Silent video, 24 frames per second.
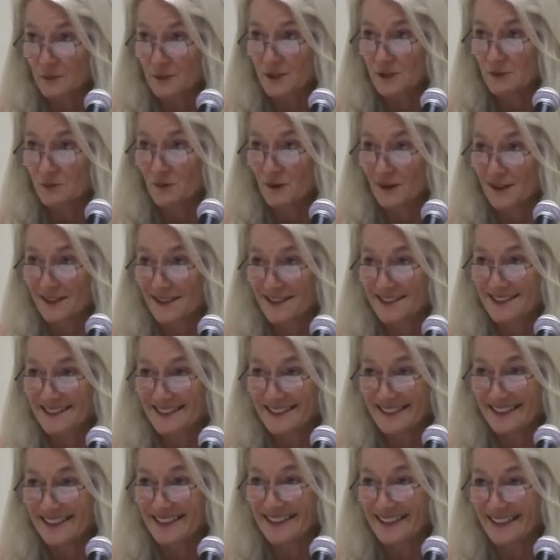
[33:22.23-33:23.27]
When you
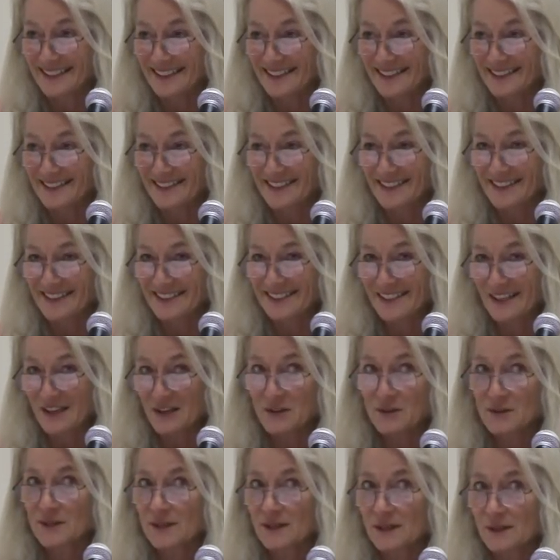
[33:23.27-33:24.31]
walk in there, they'll say,
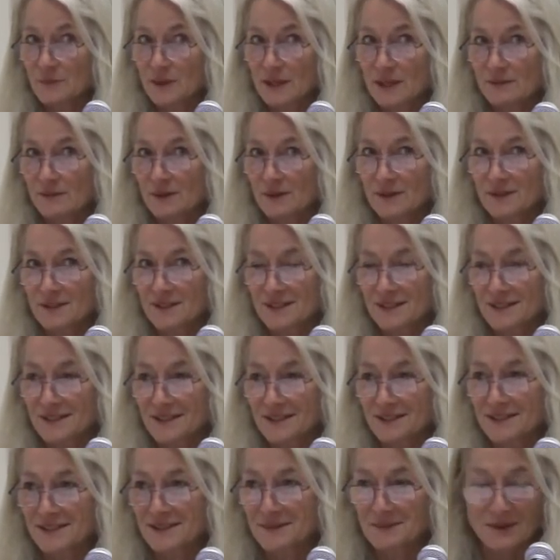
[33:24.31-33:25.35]
oh yeah, we have all this
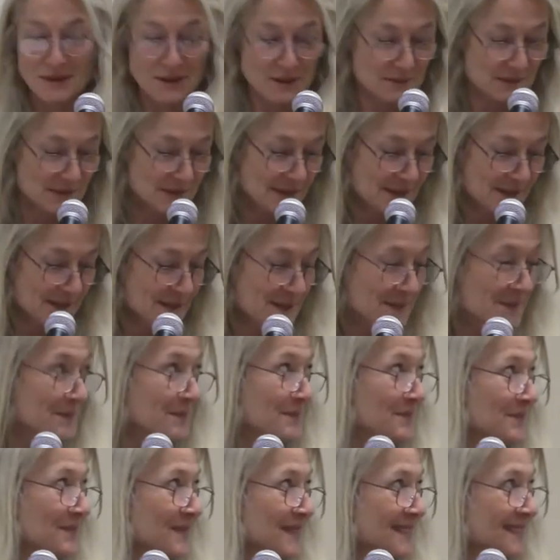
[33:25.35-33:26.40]
Tennessee marble.
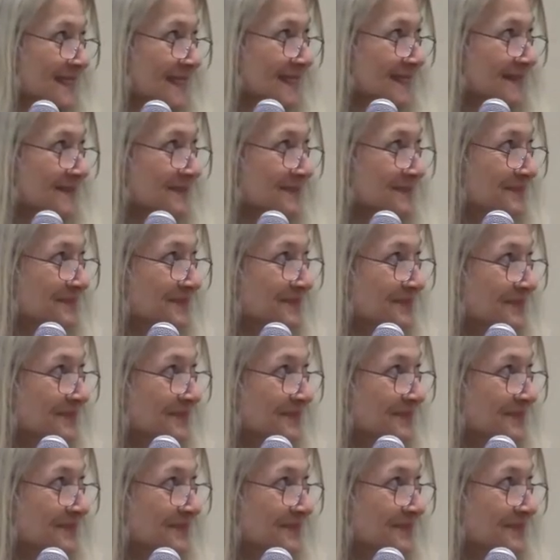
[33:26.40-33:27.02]
So,